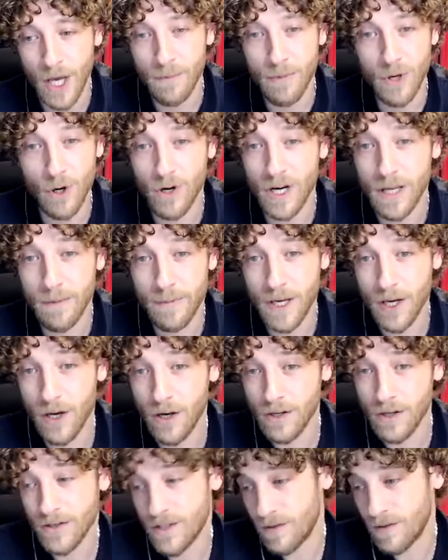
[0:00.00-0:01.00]
purely
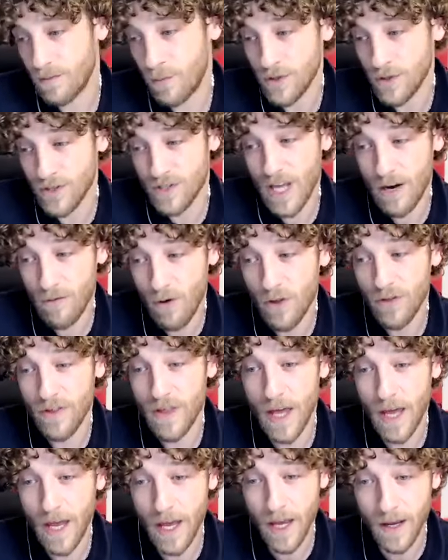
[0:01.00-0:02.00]
because once they're on
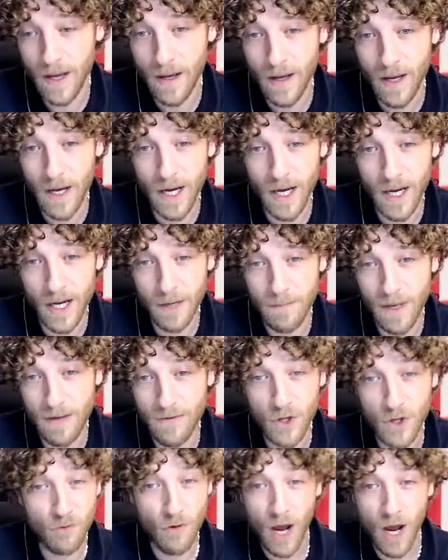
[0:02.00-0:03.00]
there, if
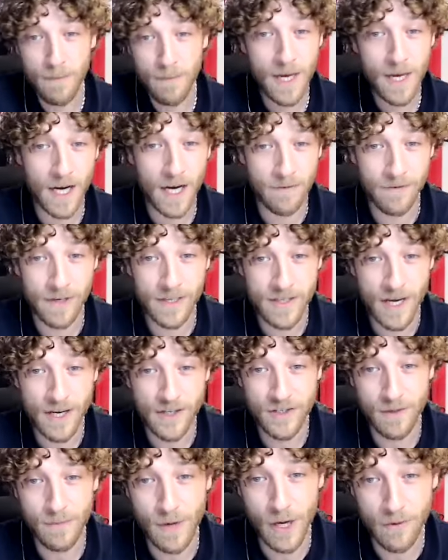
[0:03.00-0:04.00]
you write me a lovely
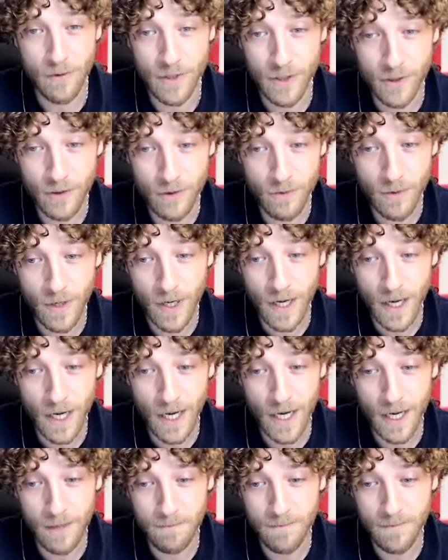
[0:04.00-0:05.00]
testimonial,
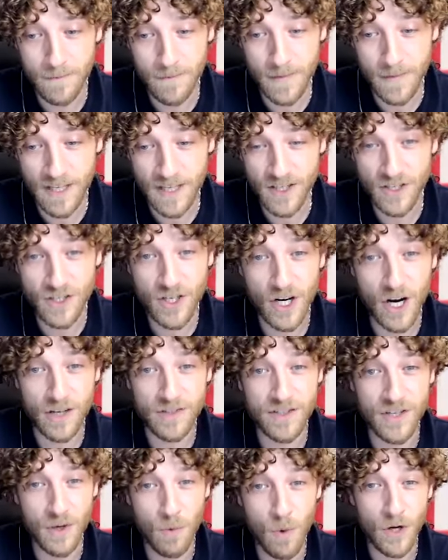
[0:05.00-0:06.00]
there's a
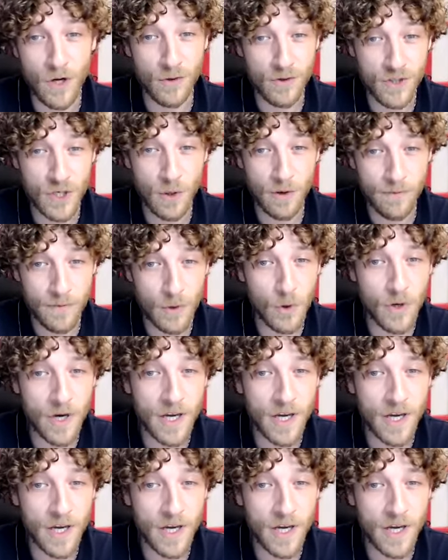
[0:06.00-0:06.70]
chance that one or two of your